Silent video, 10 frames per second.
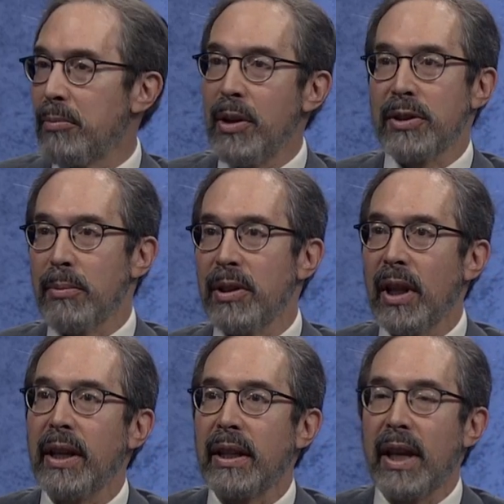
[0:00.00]
me or something
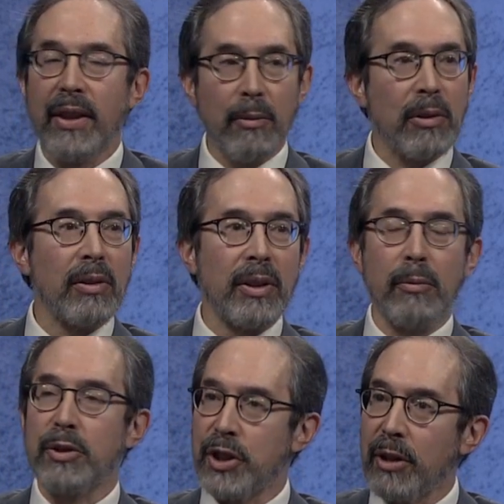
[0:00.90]
like it. And they will
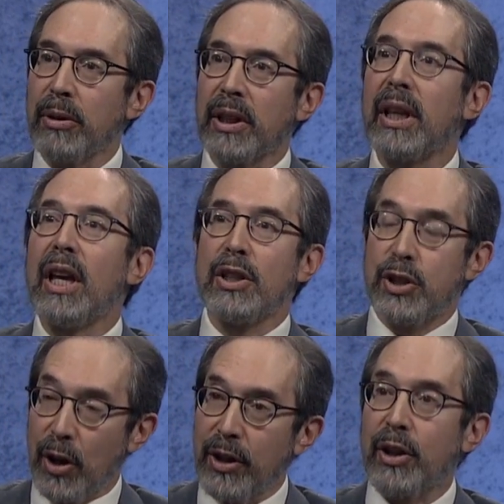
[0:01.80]
generally
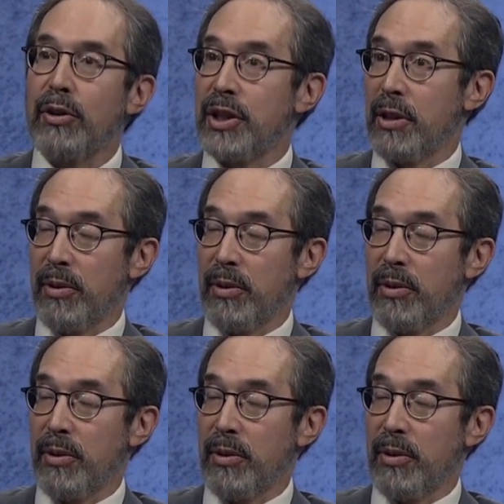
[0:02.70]
start negotiating.